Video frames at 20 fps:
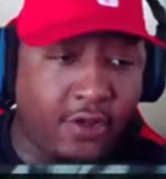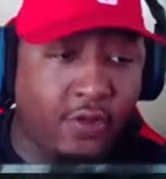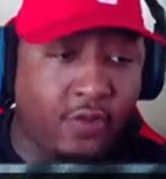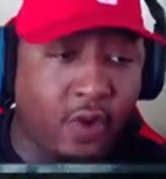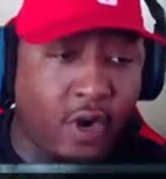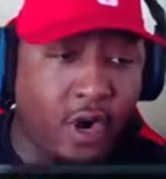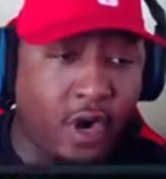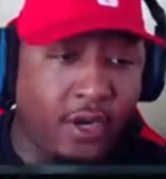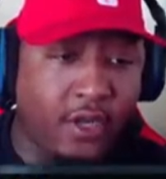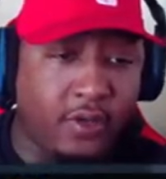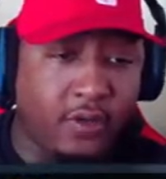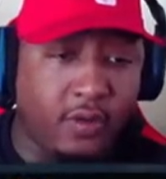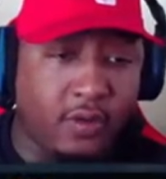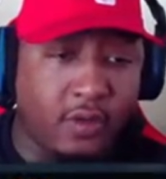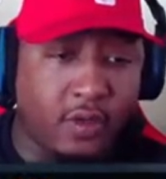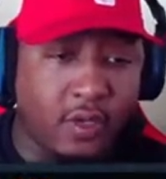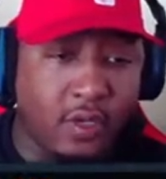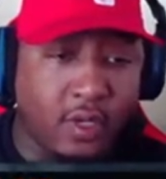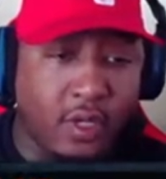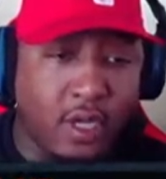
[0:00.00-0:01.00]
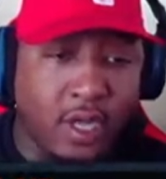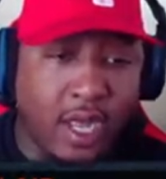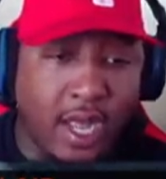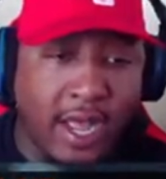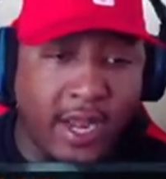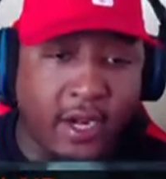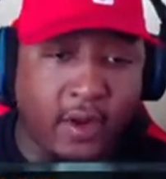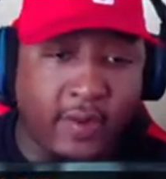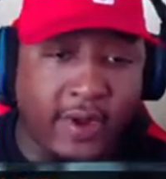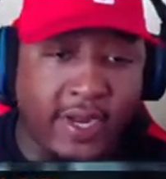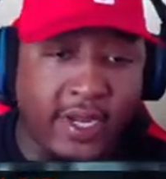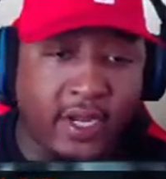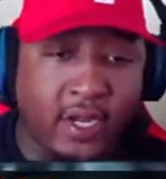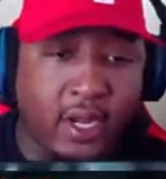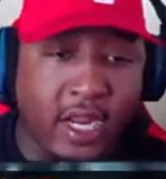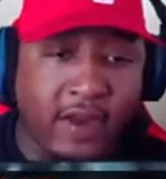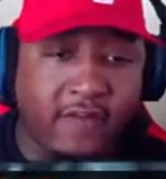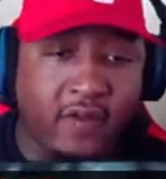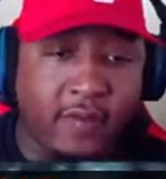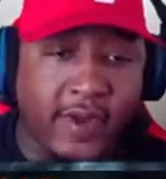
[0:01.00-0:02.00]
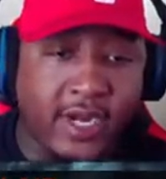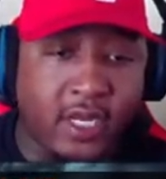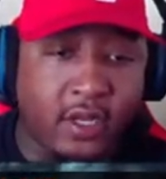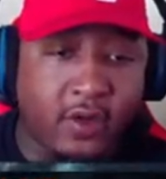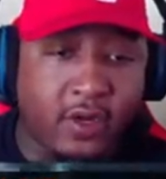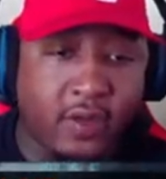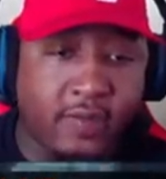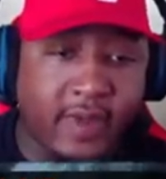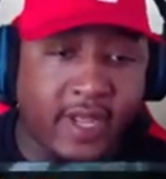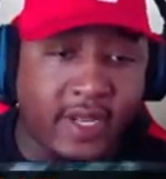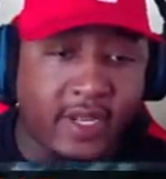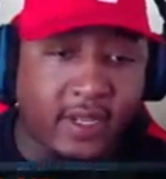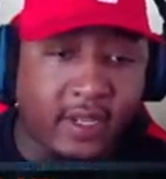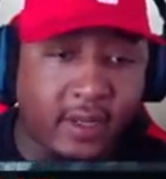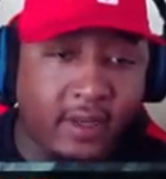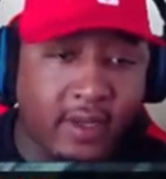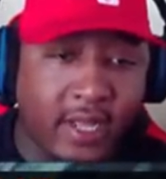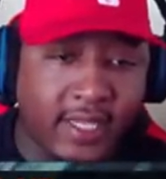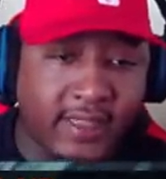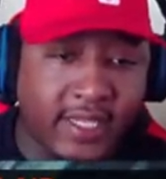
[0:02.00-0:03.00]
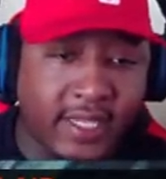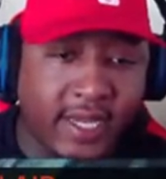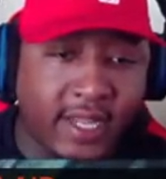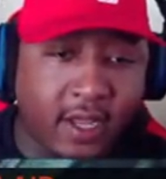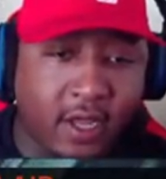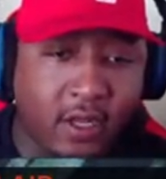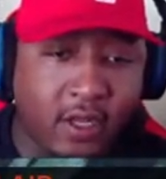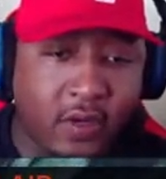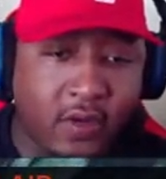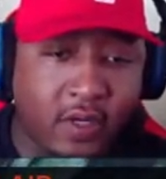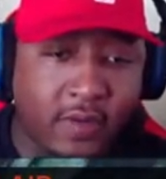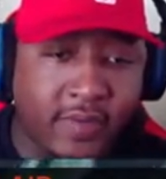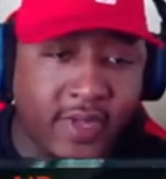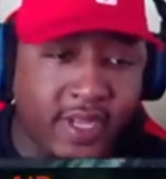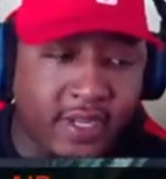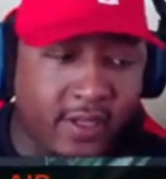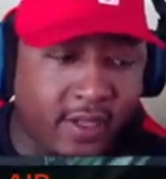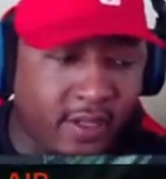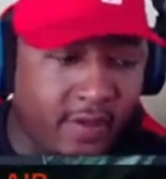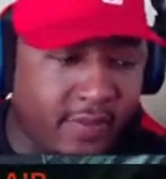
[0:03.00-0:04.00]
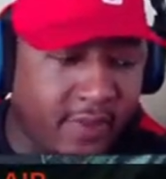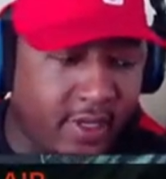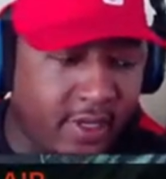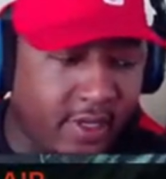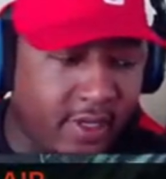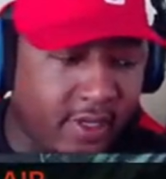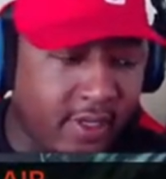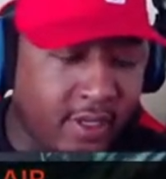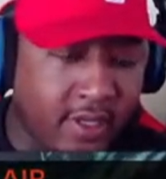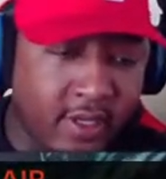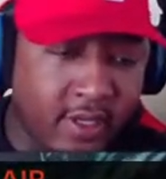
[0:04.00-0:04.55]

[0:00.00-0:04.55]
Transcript: you argue. I know ain't everybody loaded back up. I think they all loaded back up, man.